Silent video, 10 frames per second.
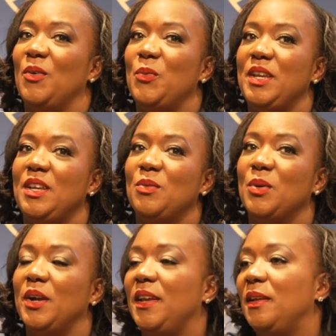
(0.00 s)
We
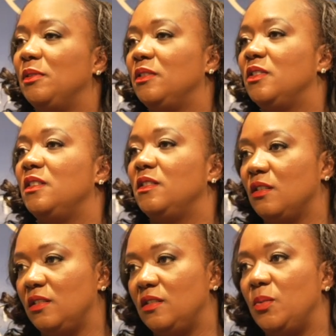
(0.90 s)
were able to
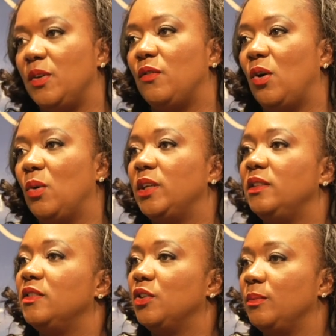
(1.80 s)
discuss the way forward in
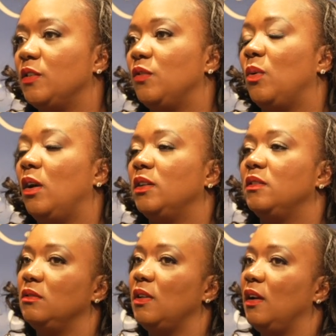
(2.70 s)
terms of what
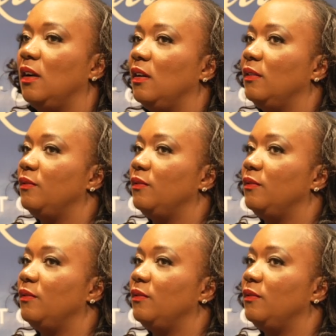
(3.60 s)
our